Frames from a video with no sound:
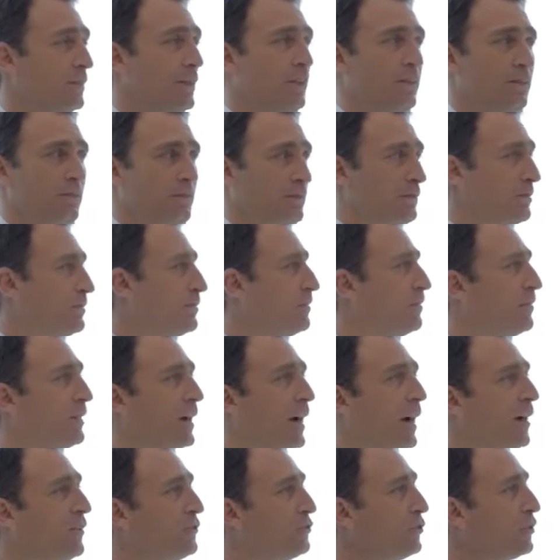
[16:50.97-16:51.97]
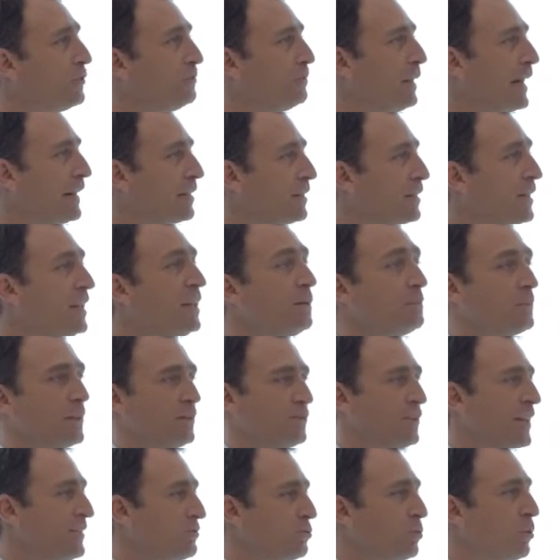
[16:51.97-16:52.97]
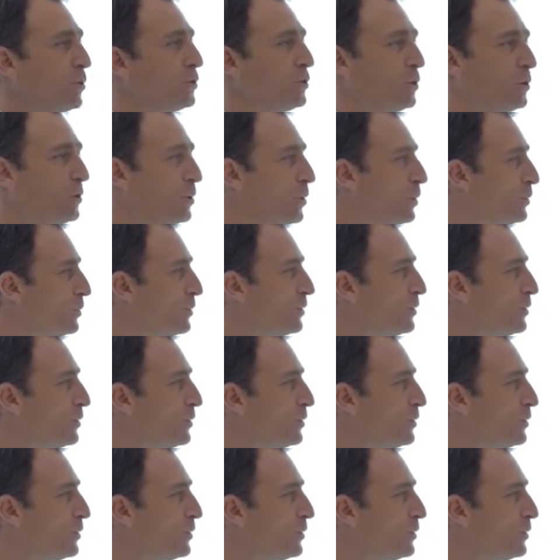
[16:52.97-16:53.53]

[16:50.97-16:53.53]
and answer back emails. That's what you do.